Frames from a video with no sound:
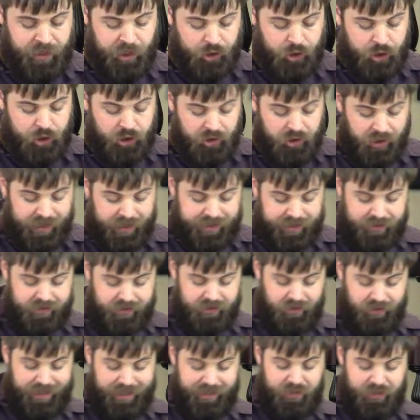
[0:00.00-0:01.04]
Could
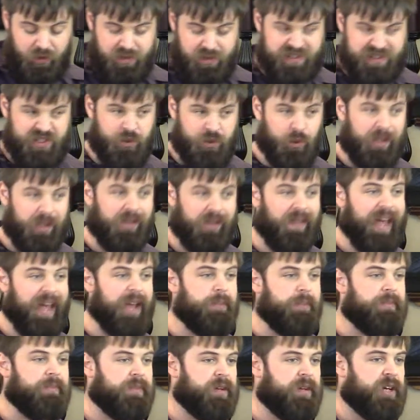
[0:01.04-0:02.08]
like, like those who
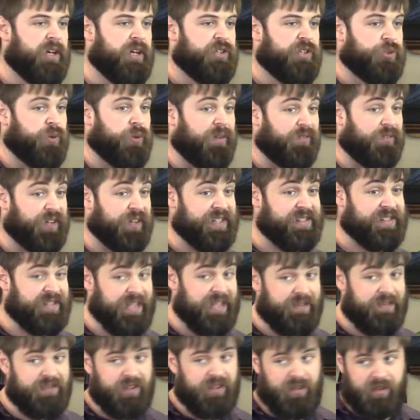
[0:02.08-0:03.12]
claim to have
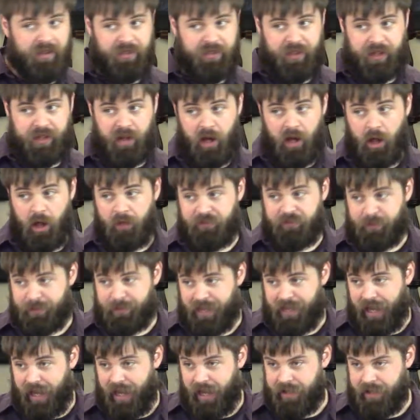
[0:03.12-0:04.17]
received the call from
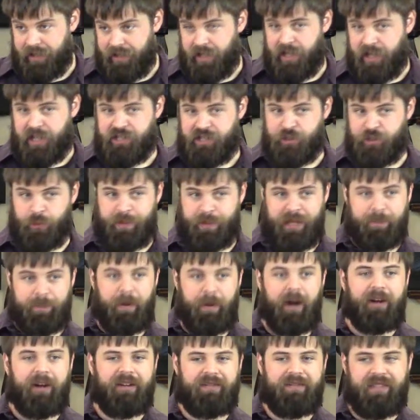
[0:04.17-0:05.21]
God to be a
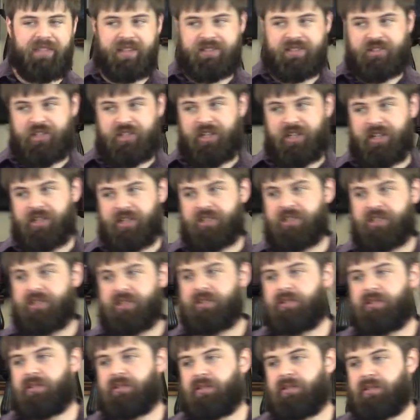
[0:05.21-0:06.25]
part of this church,
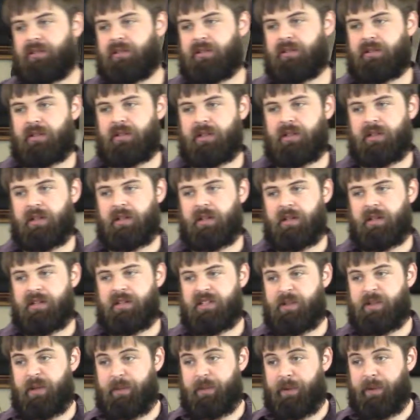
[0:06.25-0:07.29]

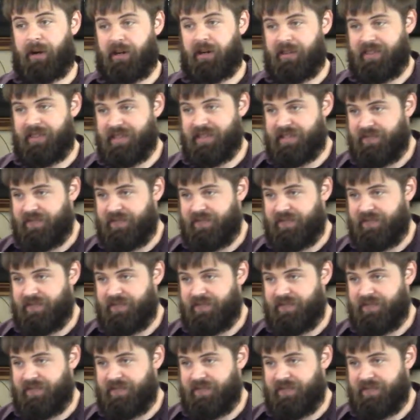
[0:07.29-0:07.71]
to be a part of this